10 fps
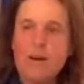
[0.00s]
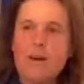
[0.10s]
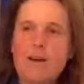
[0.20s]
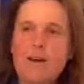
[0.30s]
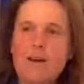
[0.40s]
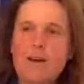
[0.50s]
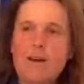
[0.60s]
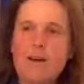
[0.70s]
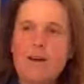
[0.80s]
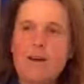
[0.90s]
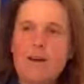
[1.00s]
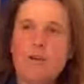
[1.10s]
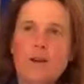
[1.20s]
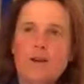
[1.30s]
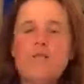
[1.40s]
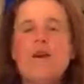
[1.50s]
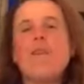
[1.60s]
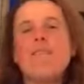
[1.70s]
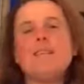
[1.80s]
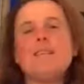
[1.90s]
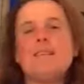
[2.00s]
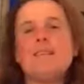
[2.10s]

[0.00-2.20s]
Uh, you know varies